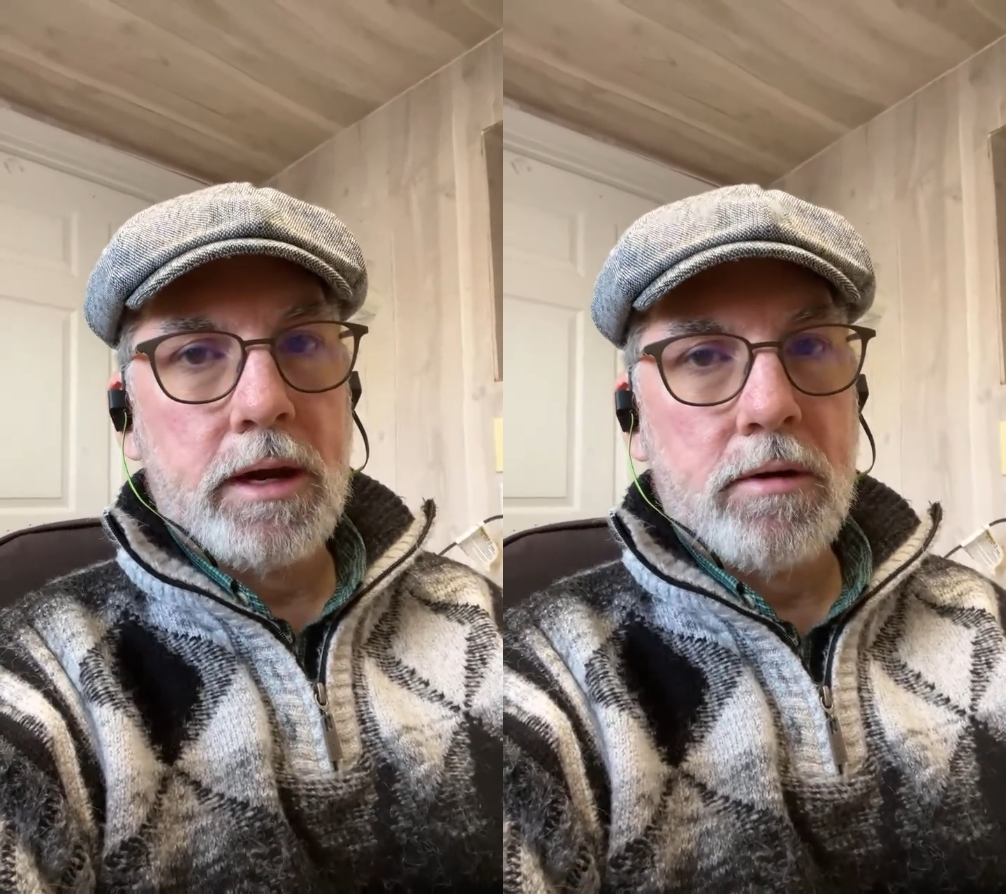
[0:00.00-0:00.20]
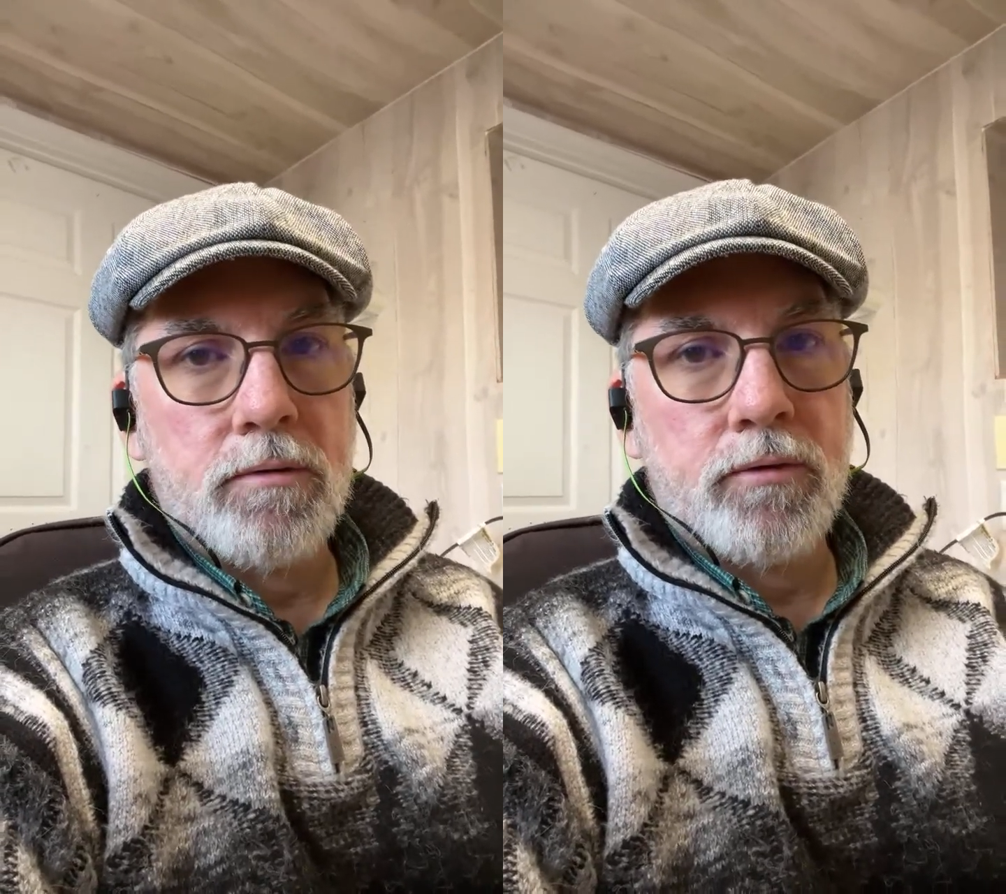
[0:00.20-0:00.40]

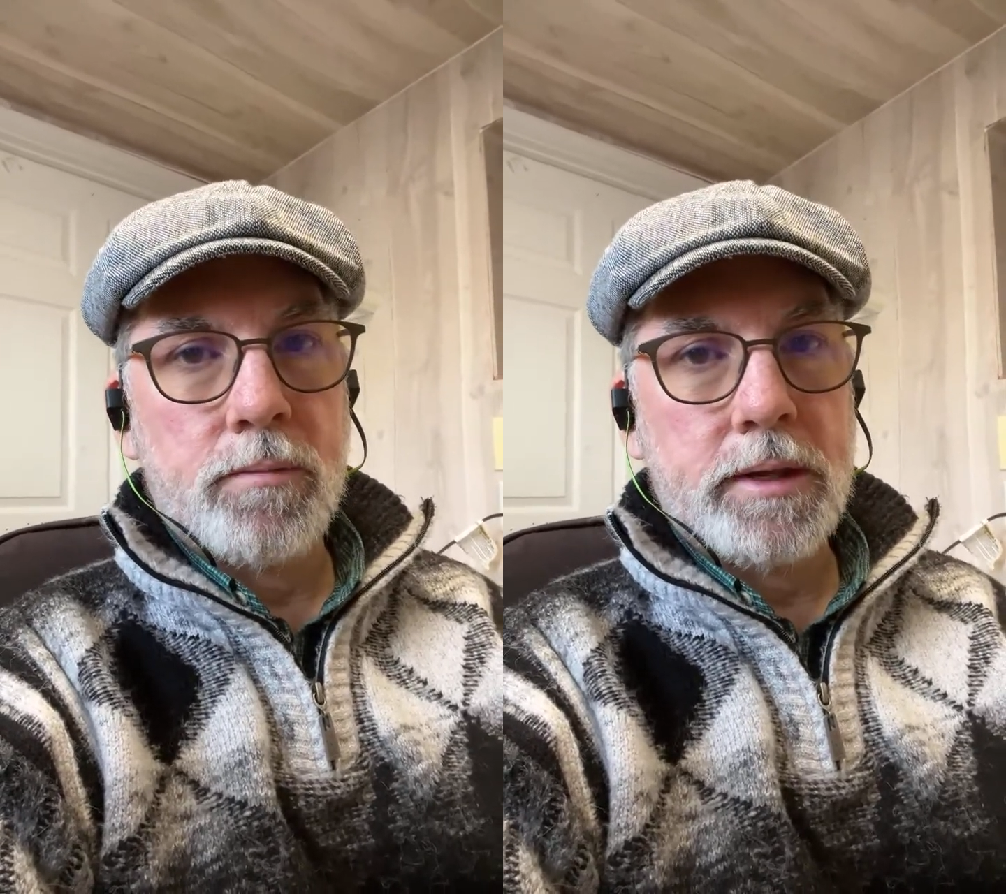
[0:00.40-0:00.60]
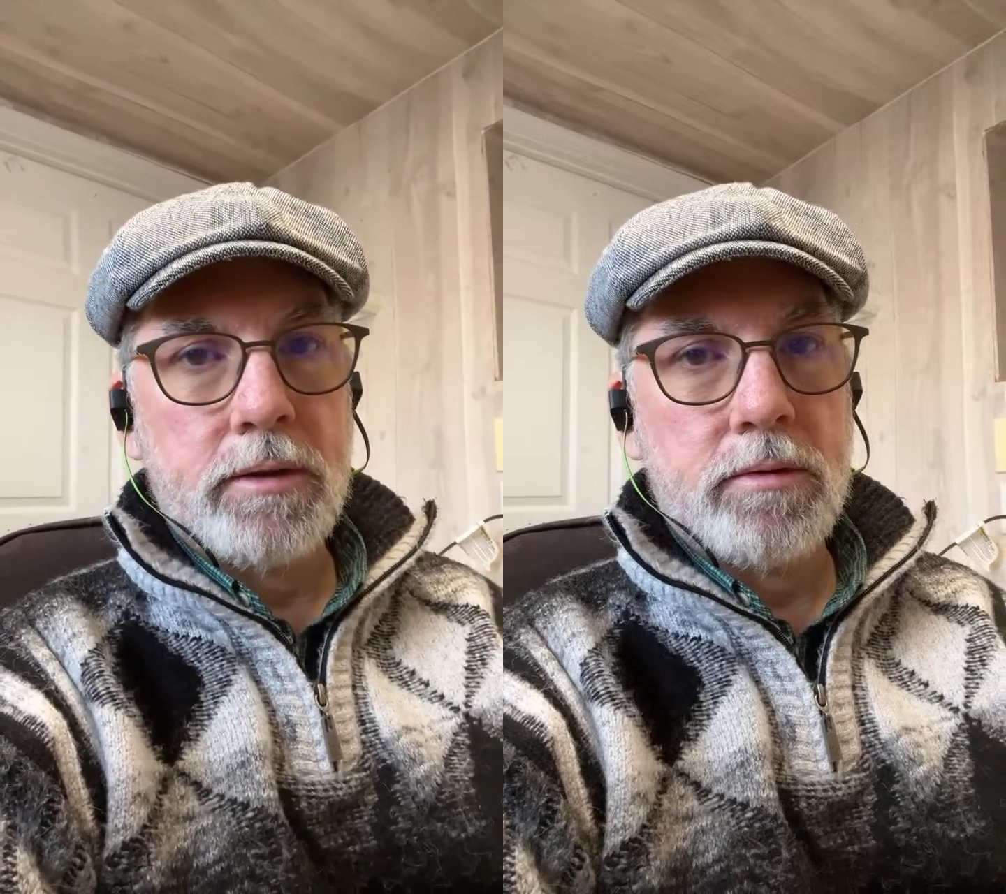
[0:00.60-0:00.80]
out
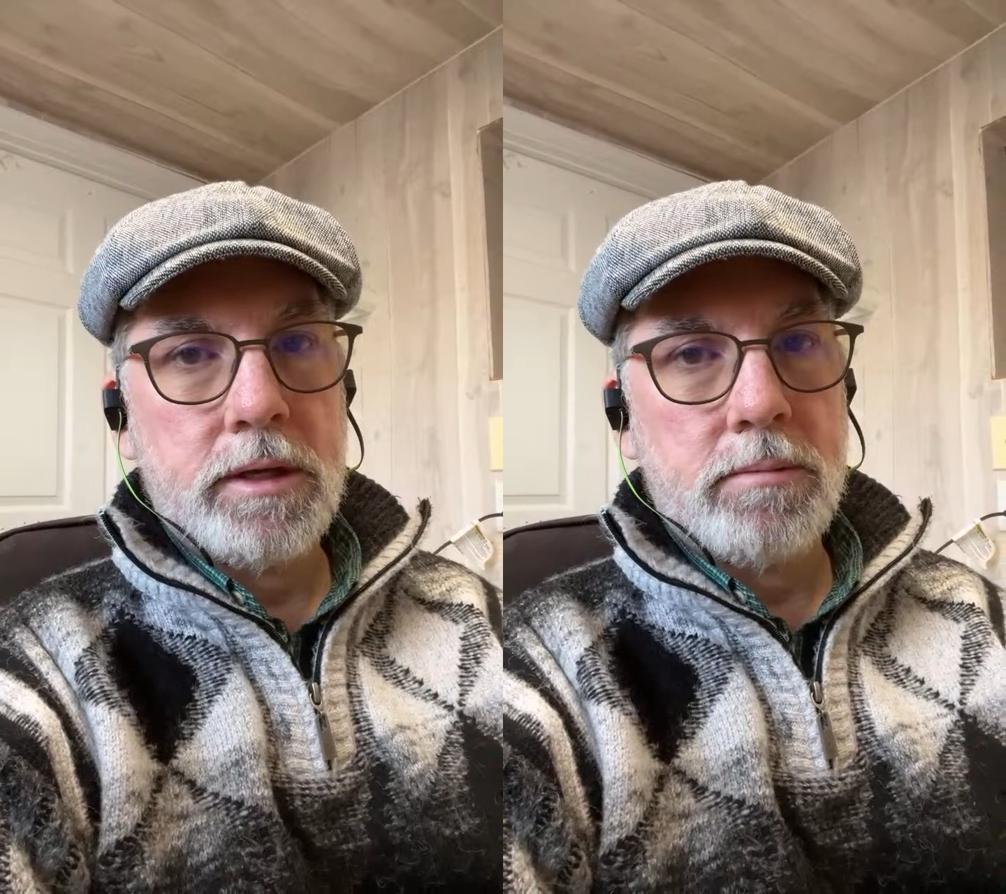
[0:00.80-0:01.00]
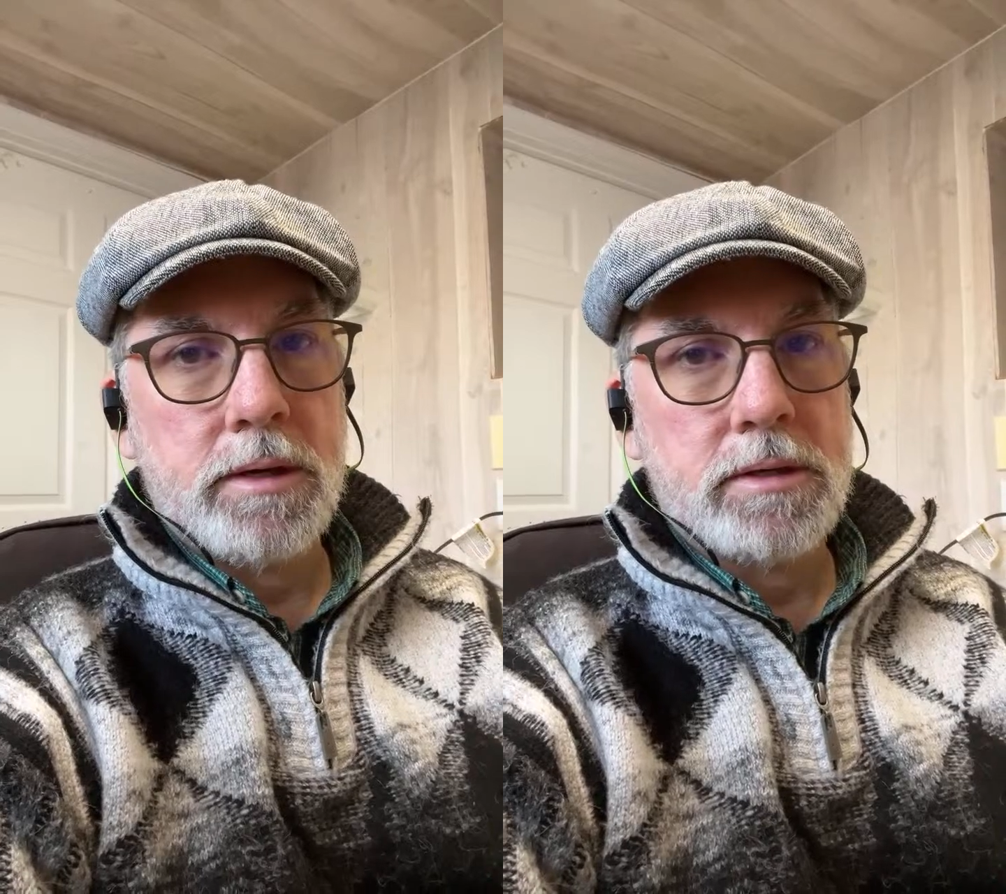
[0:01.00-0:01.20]
from the other
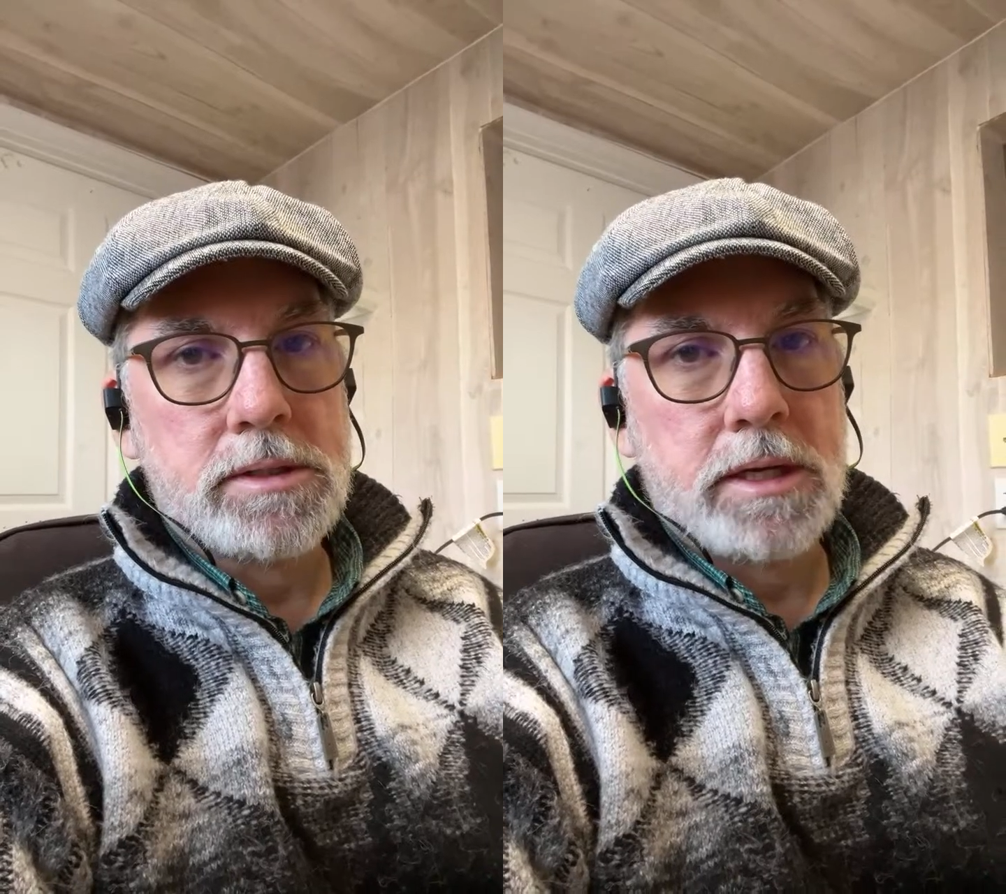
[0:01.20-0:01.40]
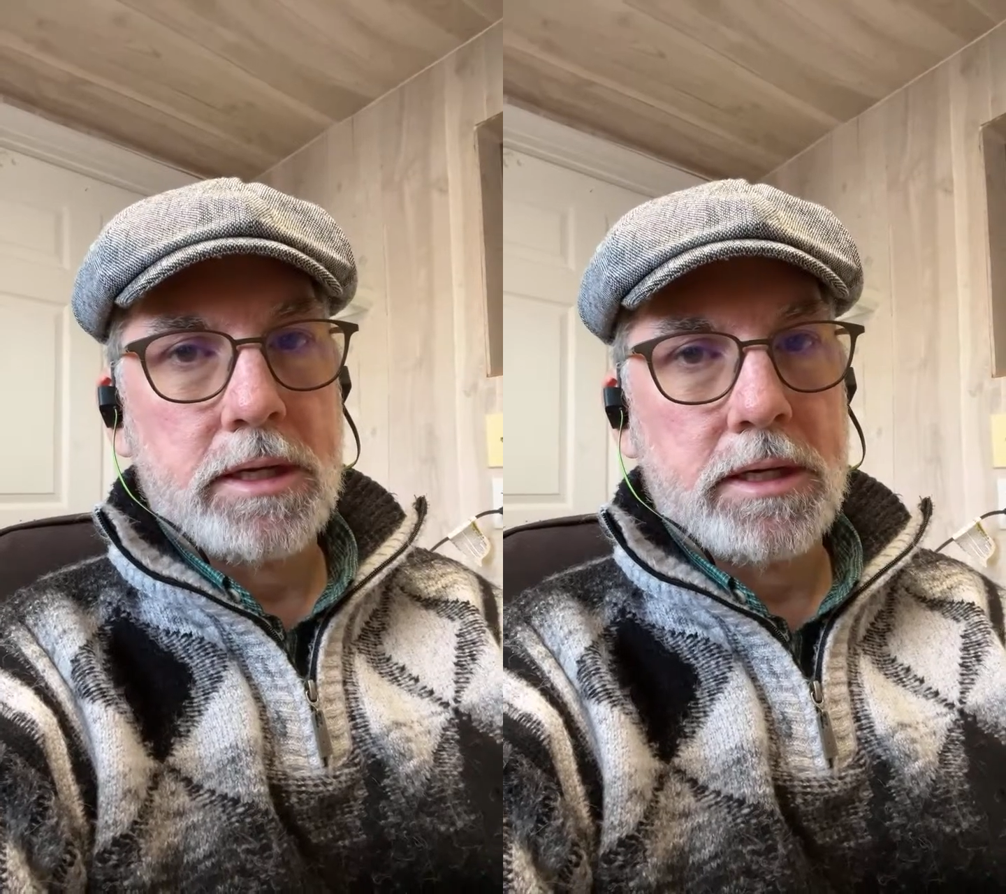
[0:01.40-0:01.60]

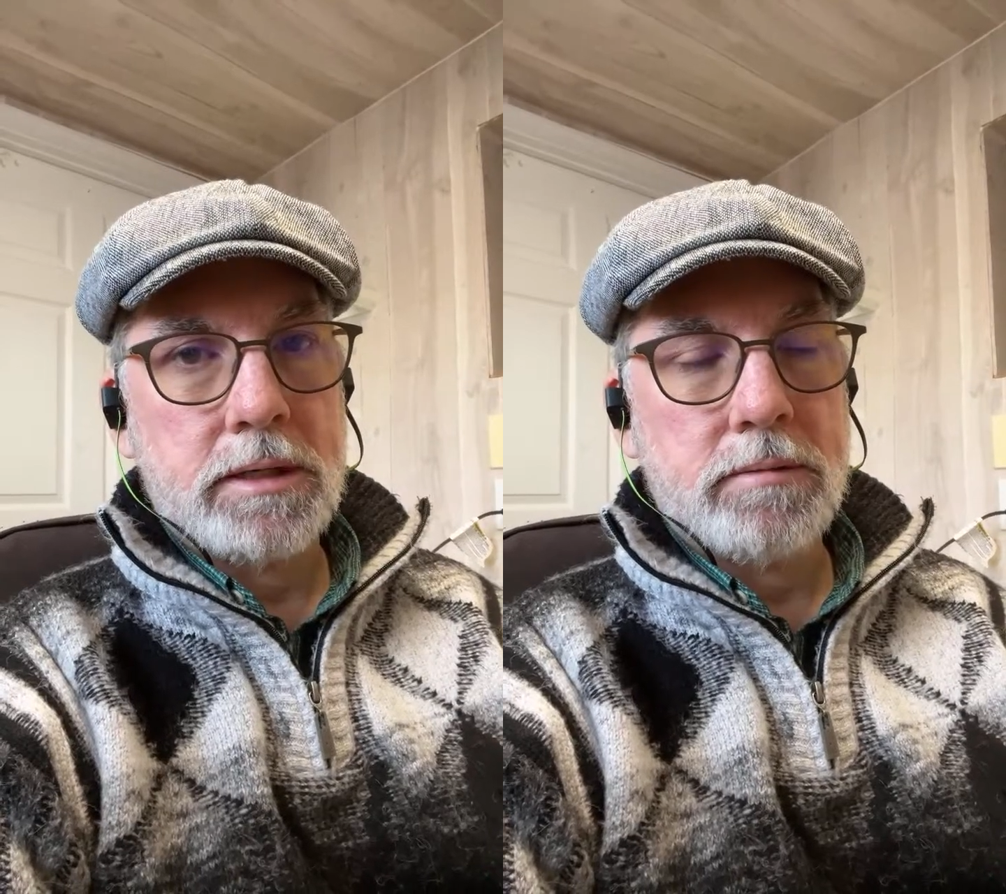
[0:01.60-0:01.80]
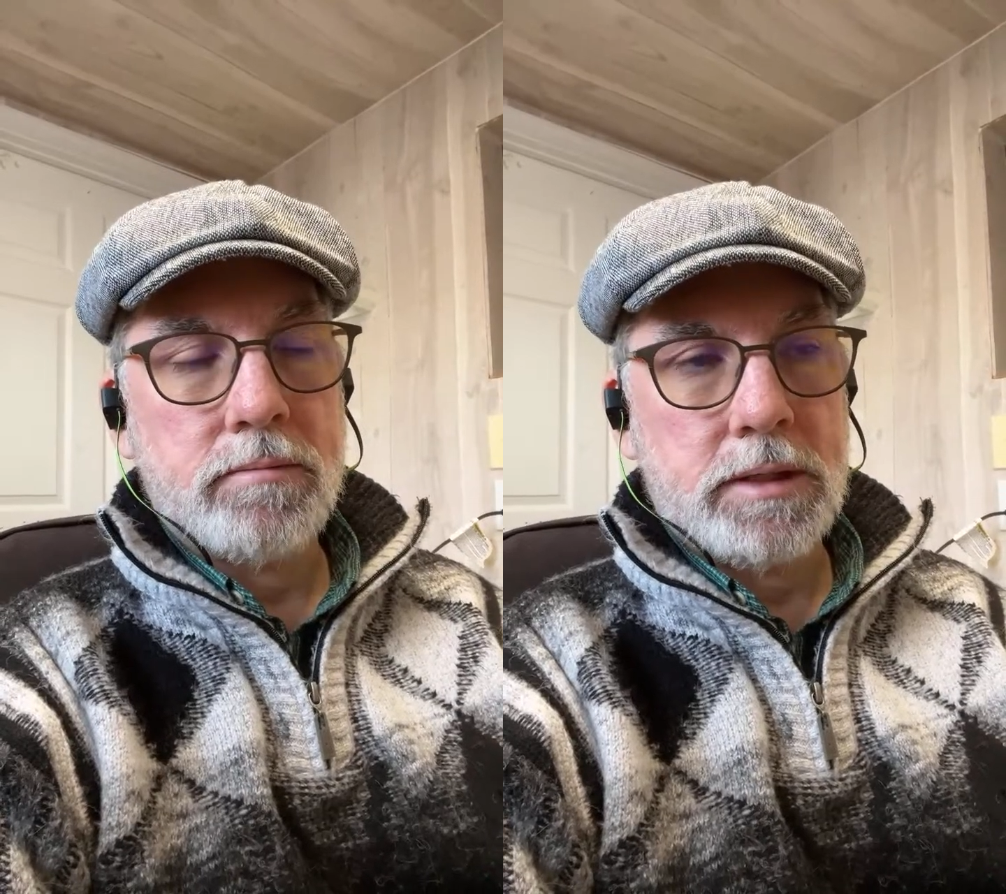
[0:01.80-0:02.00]
emails I get